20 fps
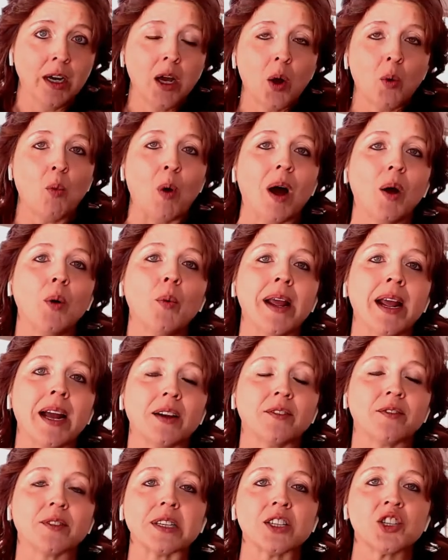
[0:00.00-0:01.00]
while we
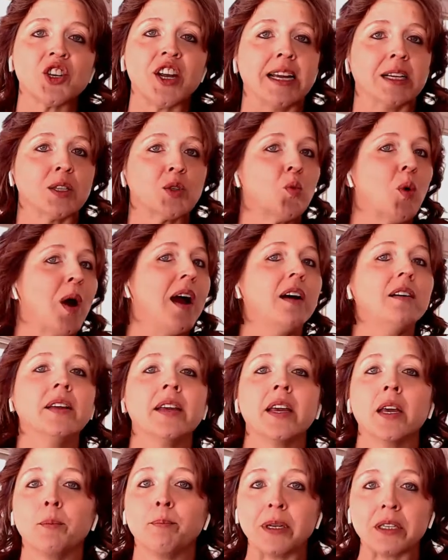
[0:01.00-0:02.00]
have this chance, while
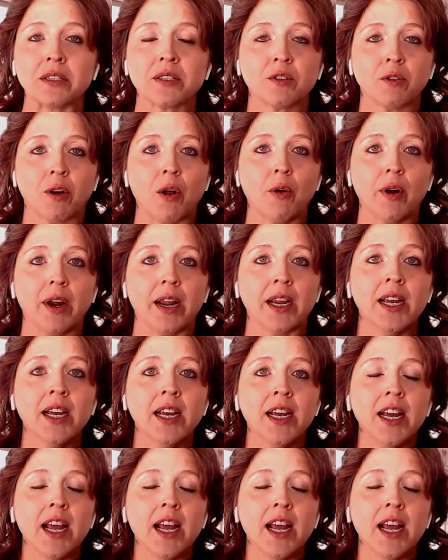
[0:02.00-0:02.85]
hemp is growing,